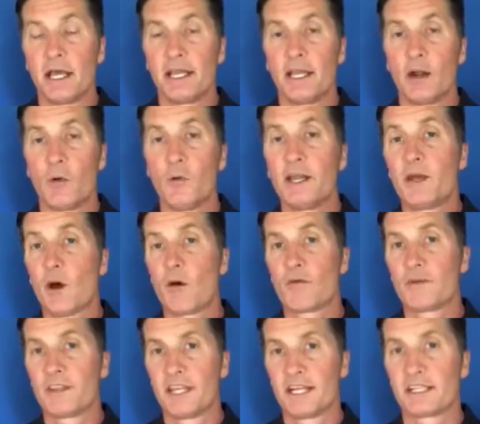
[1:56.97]
you know, we go
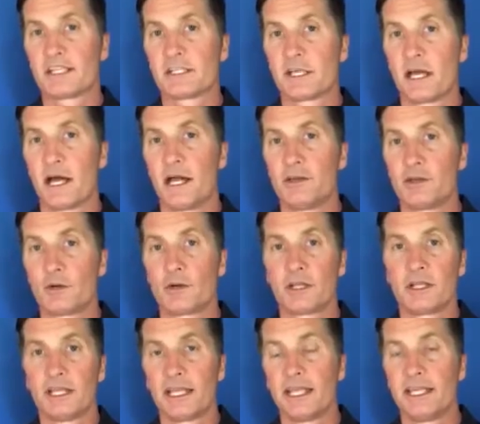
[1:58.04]
over this
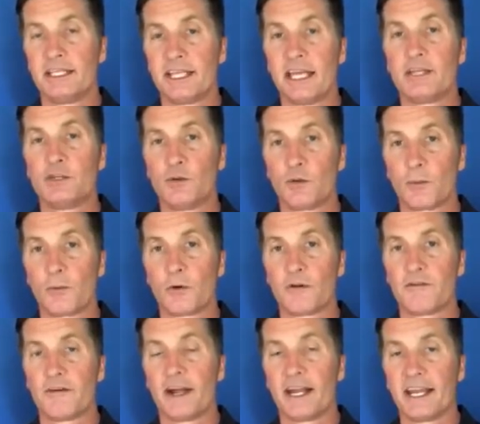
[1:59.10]
during the day 2 report
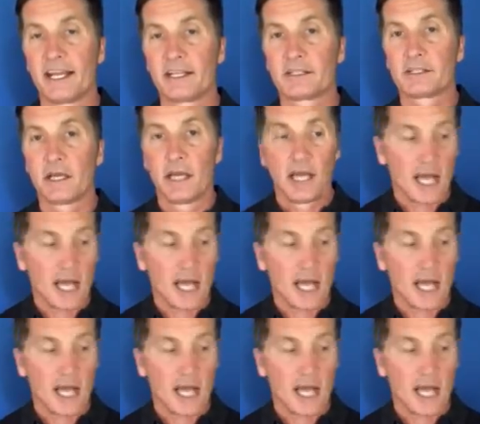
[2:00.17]
of findings.